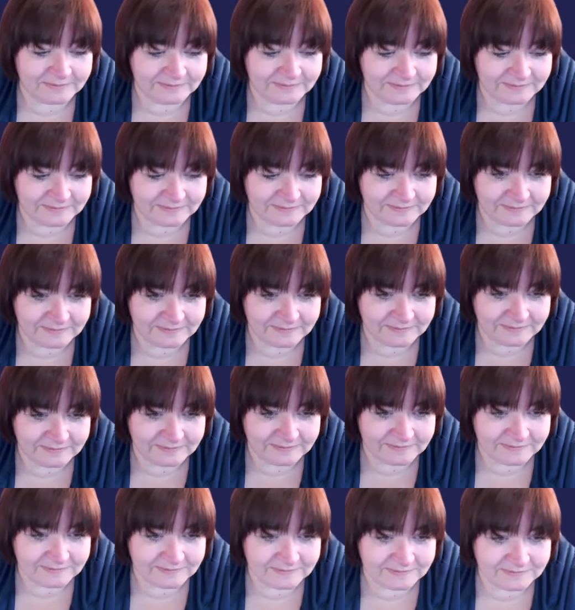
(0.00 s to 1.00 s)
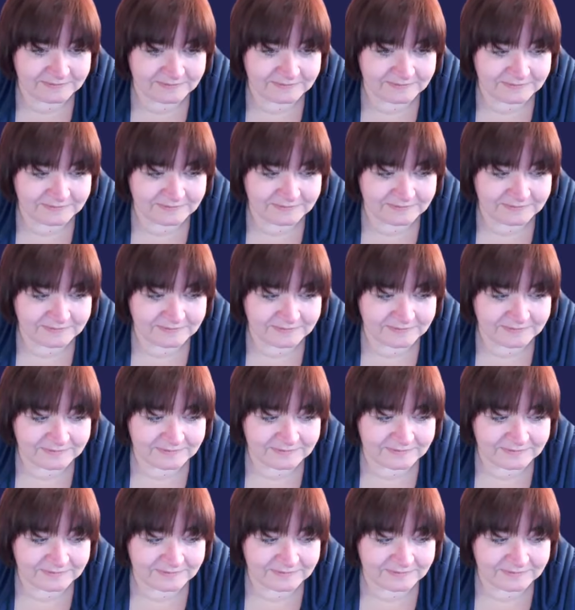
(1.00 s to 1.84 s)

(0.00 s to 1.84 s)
Nothing is said.